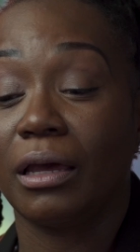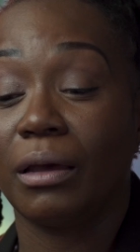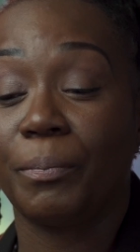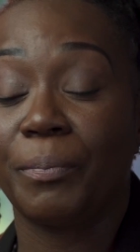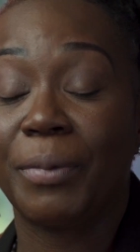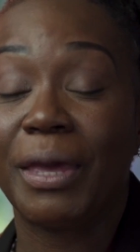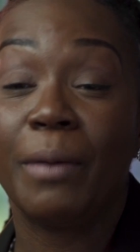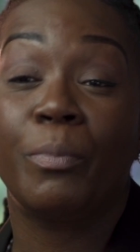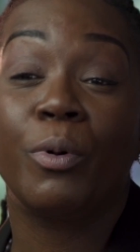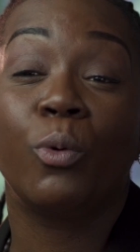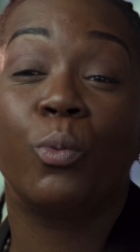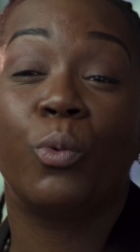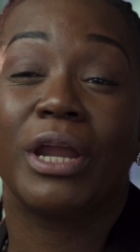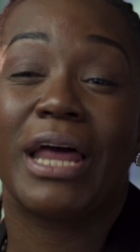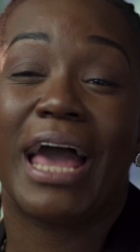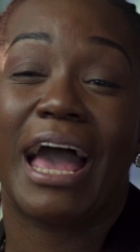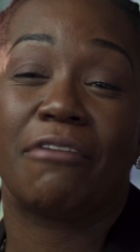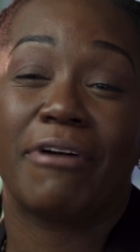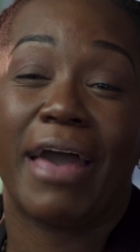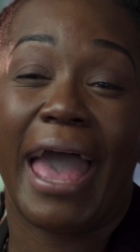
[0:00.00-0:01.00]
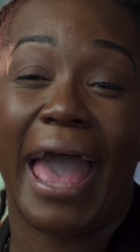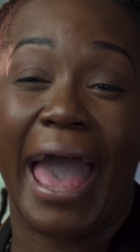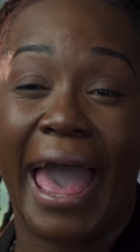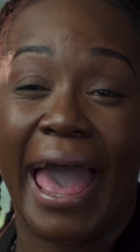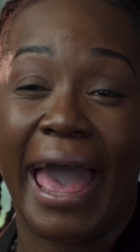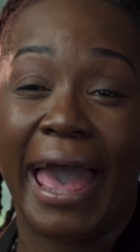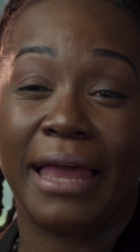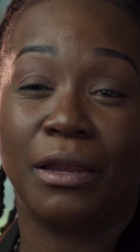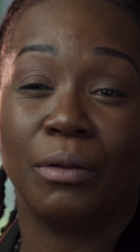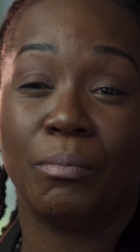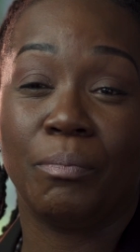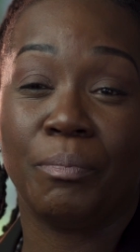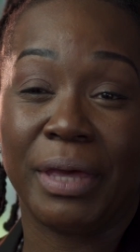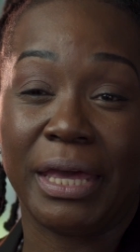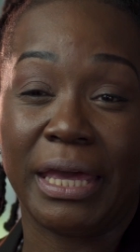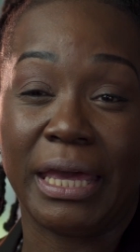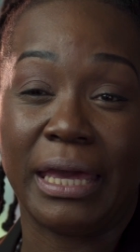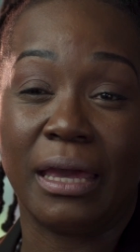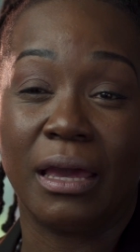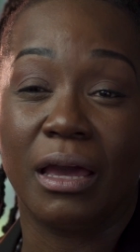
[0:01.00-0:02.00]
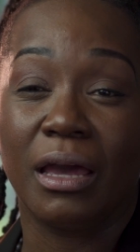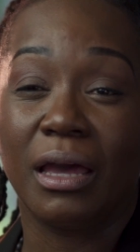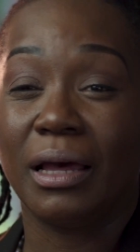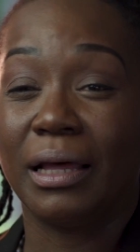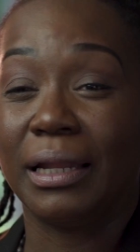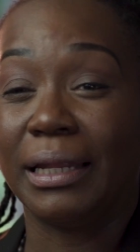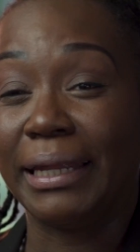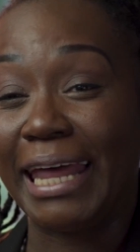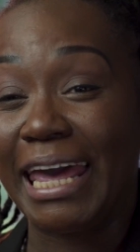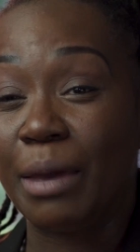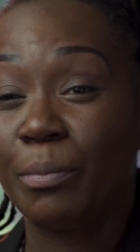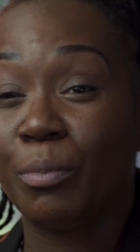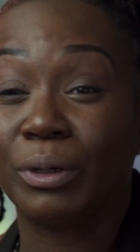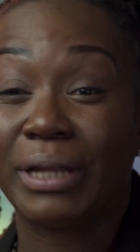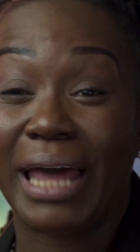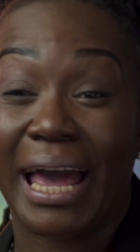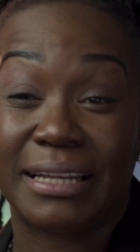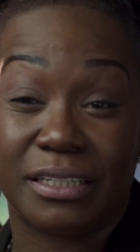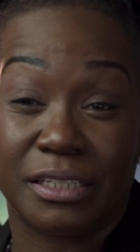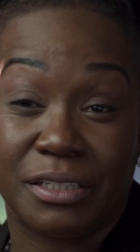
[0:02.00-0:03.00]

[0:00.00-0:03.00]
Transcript: people would have had me labeled as a